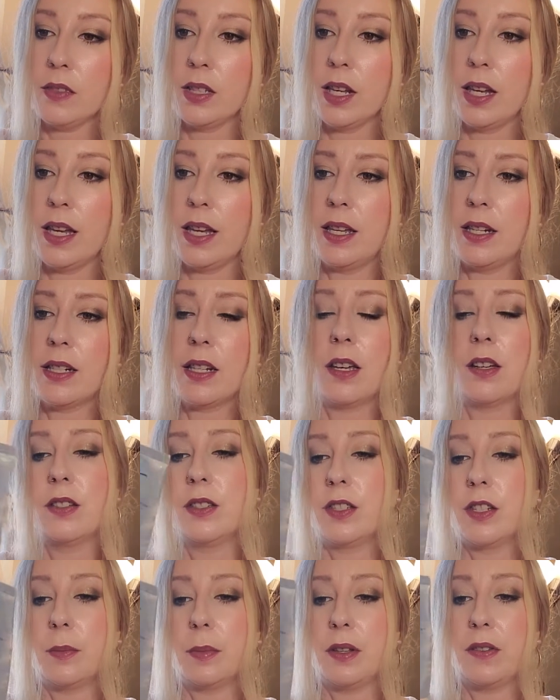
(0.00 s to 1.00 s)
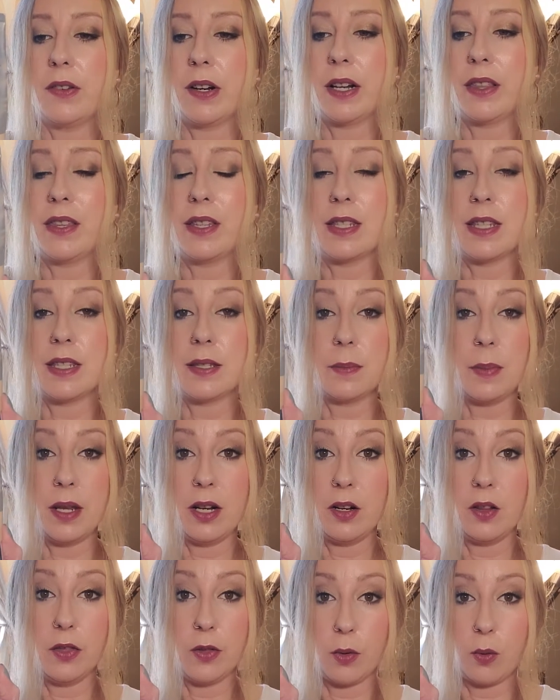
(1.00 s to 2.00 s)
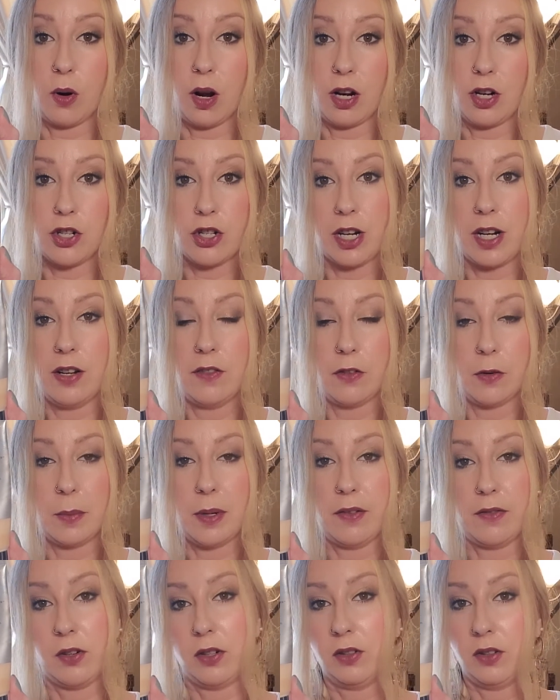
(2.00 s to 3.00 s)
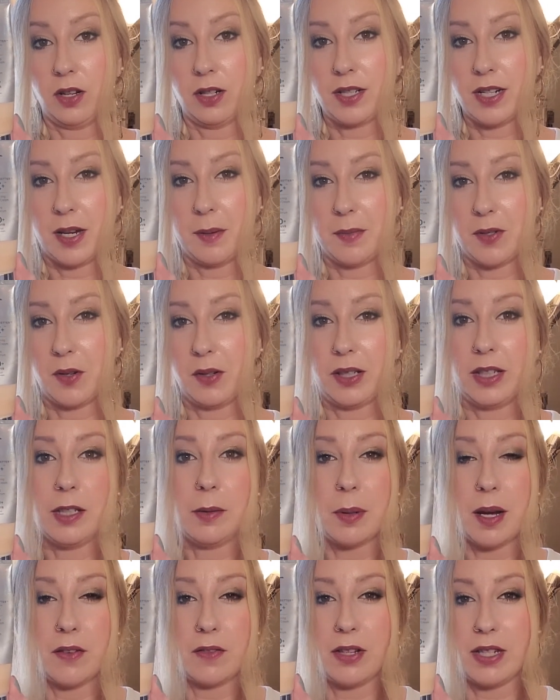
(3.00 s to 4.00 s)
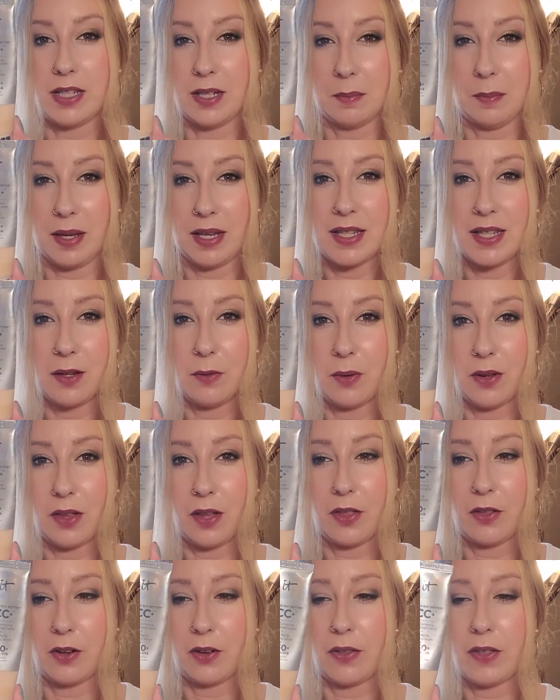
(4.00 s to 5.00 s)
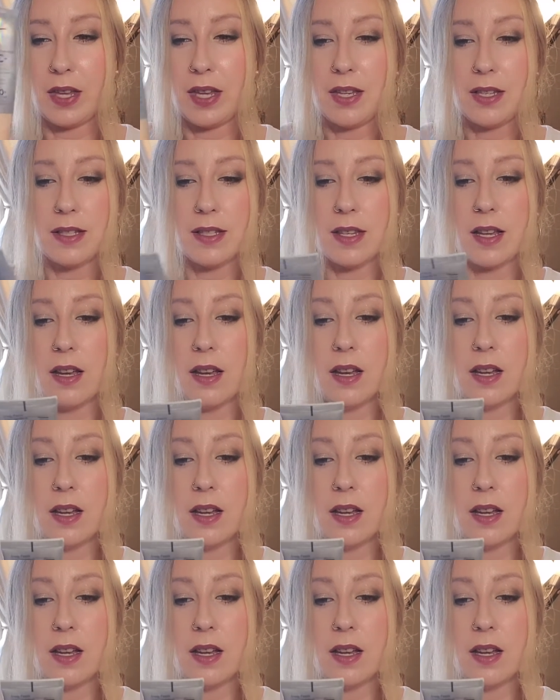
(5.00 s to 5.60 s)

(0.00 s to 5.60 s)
And to be fair, this has been the wrong shade for me for a long time, so I keep having to mix it with other things.